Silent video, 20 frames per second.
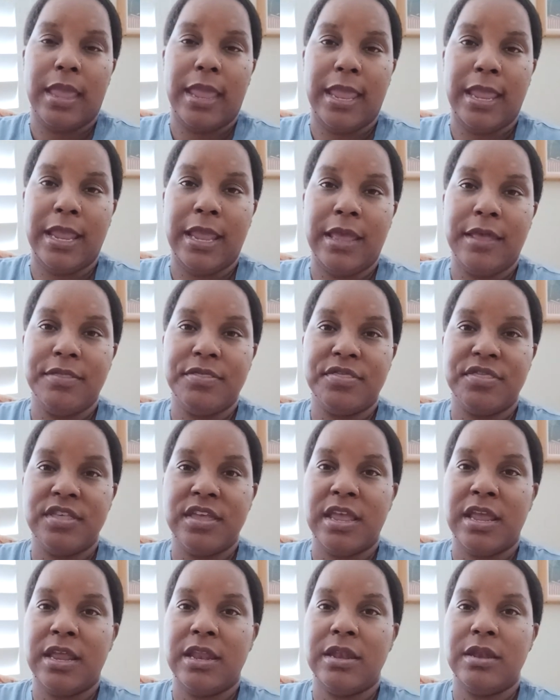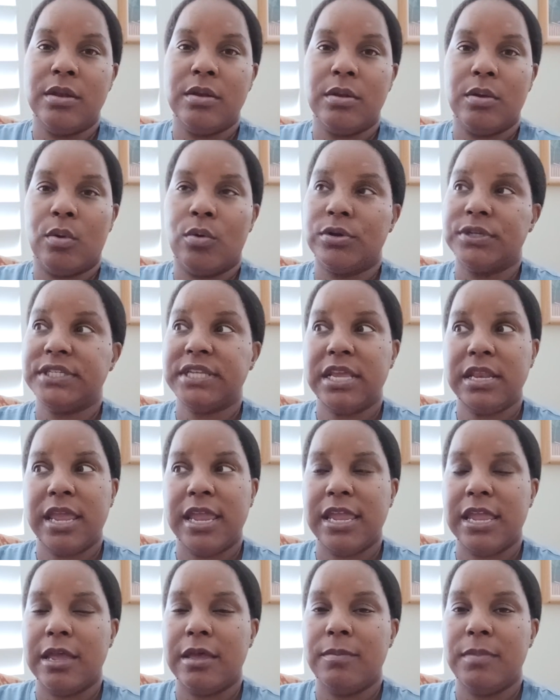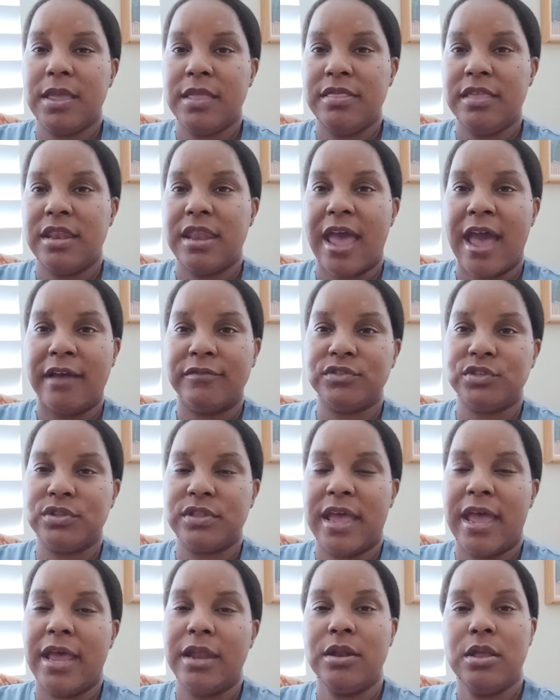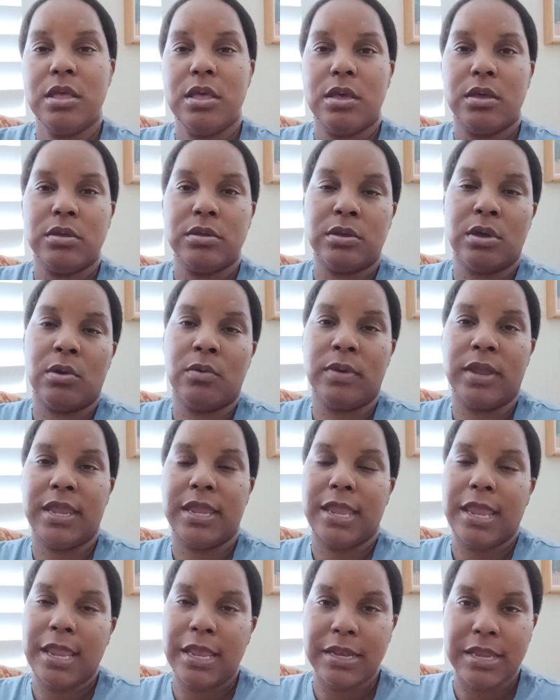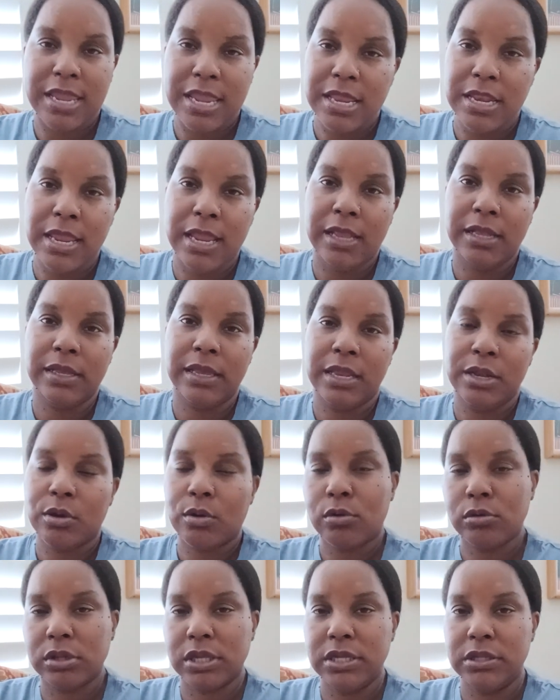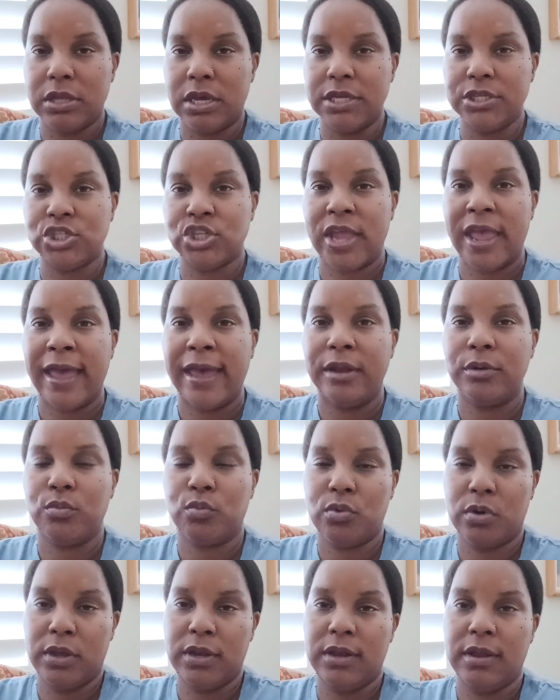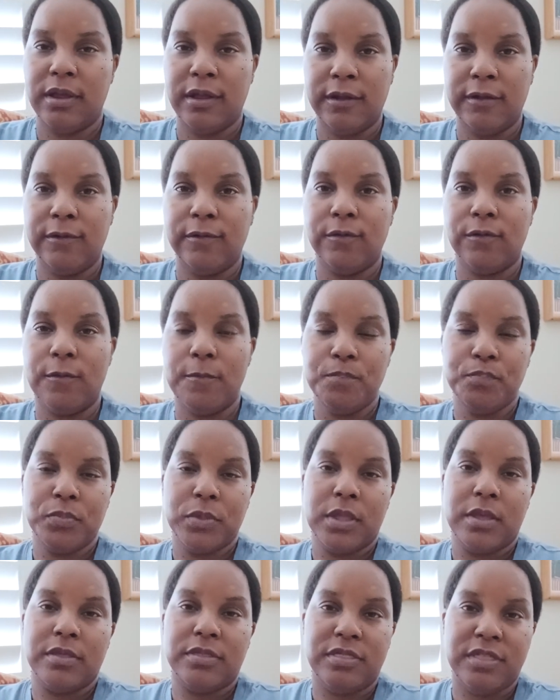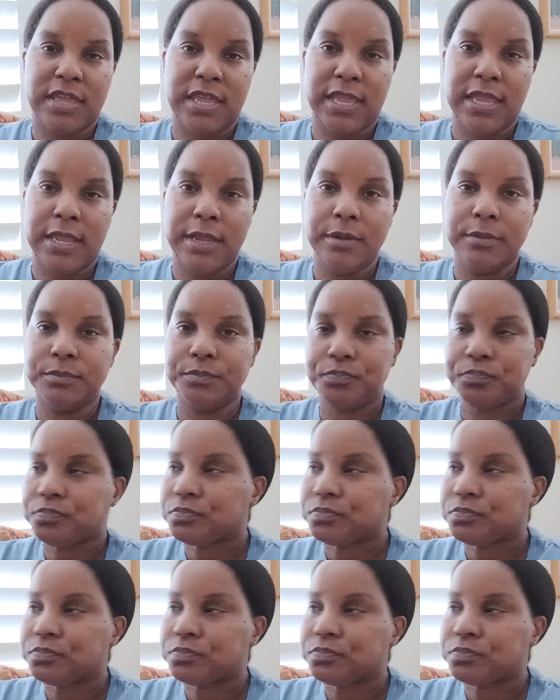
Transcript: and then, or 10 a.m. and then after that, going and eating an early lunch at one of the